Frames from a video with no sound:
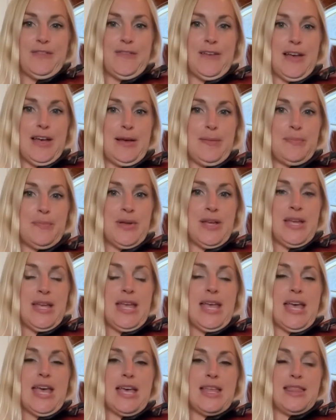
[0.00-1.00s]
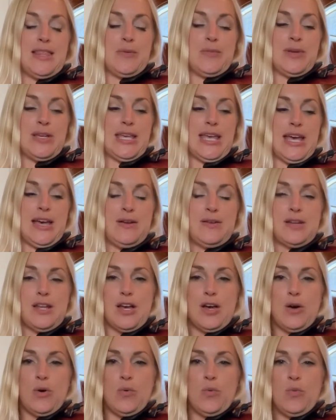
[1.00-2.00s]
up, and then we count
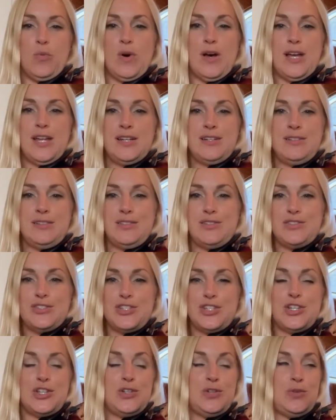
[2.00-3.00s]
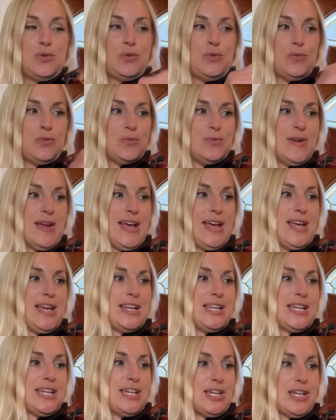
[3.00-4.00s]
a 1, 2,
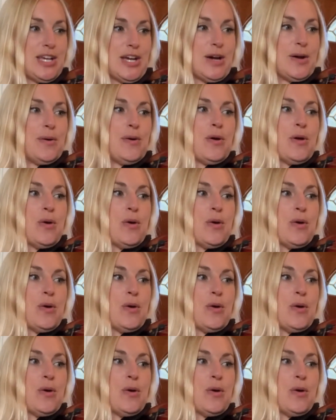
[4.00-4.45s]
ready, go.